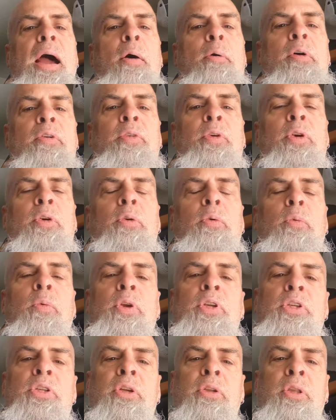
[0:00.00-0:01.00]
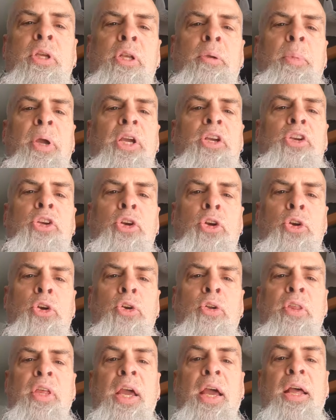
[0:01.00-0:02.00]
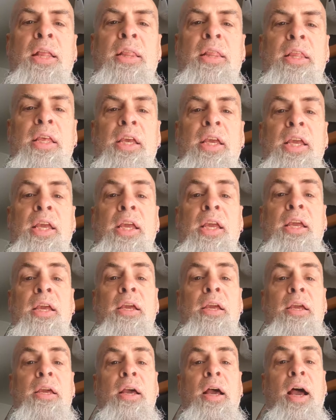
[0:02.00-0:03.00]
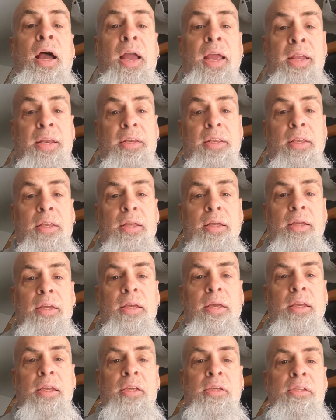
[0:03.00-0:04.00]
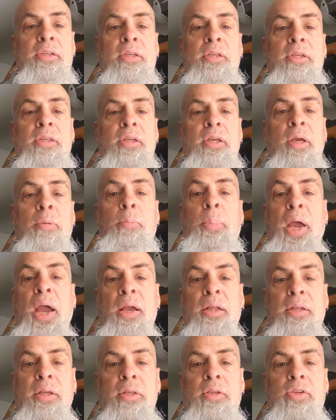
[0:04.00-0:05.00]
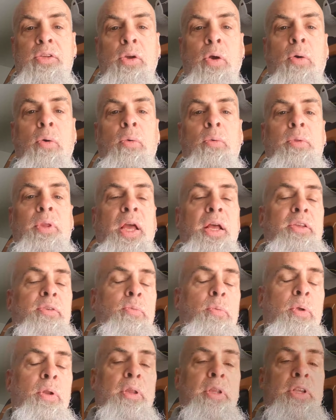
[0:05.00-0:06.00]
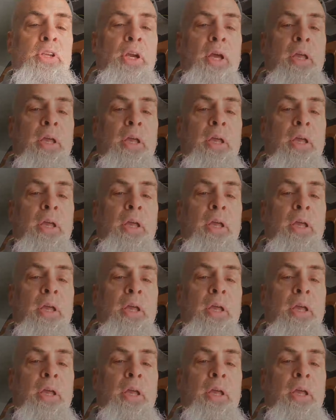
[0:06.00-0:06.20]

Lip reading: However, we still need to make sure that the height isn't impacted, so that's one of the